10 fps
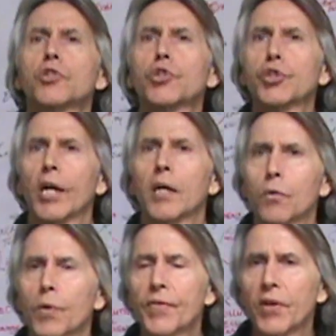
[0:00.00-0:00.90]
share
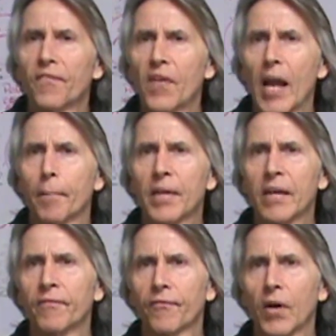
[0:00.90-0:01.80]
it with your family
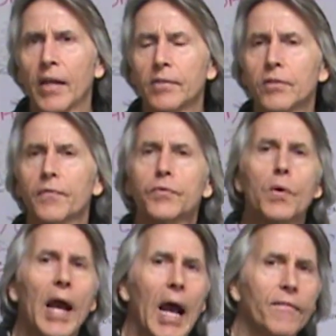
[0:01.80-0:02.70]
and friends. If you
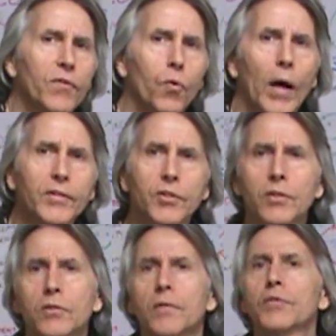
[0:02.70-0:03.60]
have
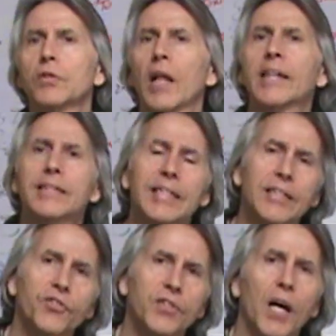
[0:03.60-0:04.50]
questions, if you'd like to
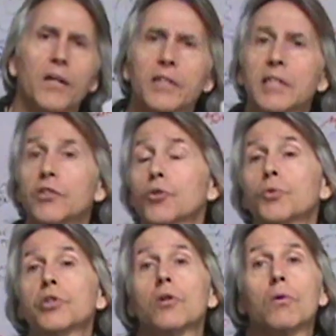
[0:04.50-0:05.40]
get started and do
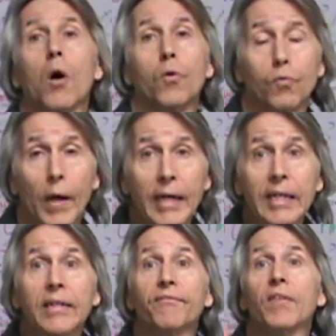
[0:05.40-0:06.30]
your own
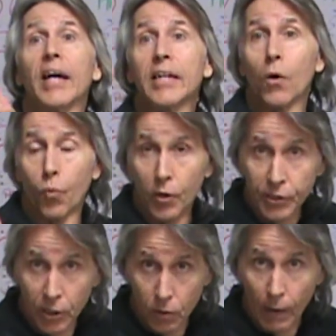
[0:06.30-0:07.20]
writing and find out where
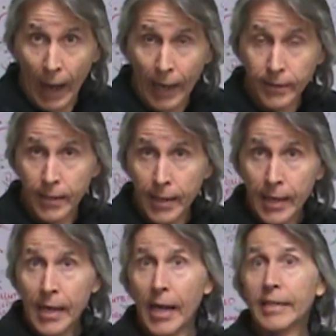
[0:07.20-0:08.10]
you're at
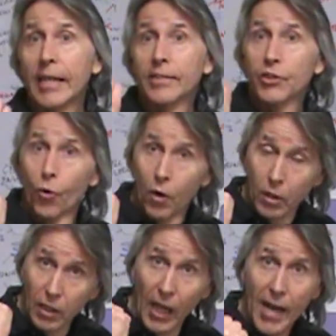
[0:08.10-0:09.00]
and get your
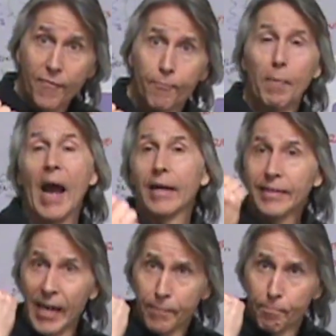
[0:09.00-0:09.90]
life back.
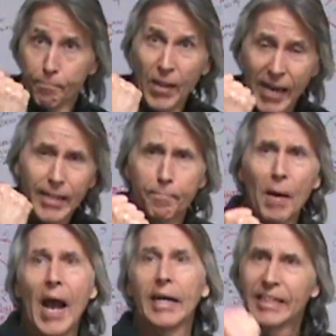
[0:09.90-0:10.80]
Take it
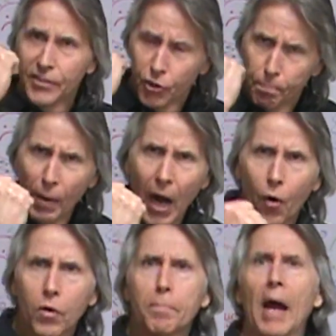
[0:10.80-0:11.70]
back. Get your
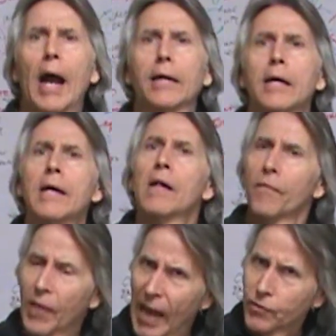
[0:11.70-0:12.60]
power back.
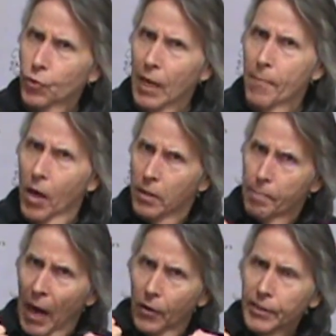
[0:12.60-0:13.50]
That's what I'm all
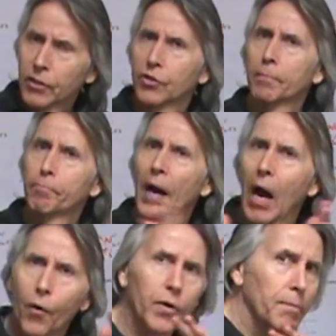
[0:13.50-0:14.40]
about here, is
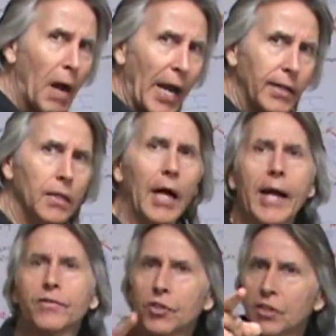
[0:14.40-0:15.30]
empowering my
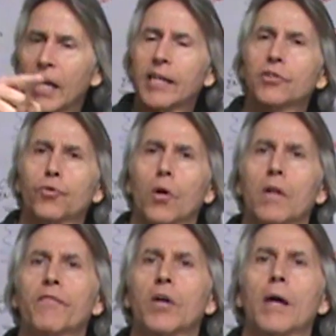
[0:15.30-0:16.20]
clients to take control
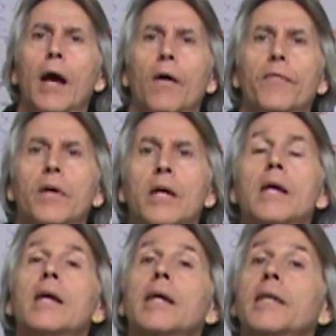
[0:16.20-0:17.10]
of their health.
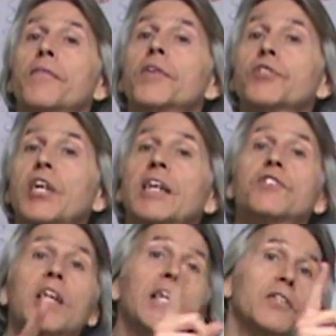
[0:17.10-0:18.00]
In this
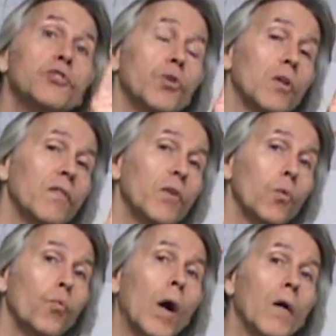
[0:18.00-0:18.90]
case, take control of their
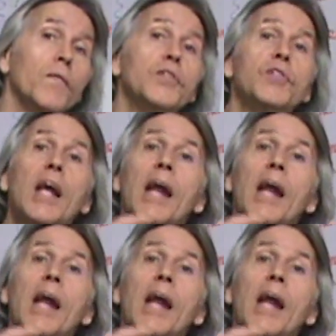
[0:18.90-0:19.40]
wellness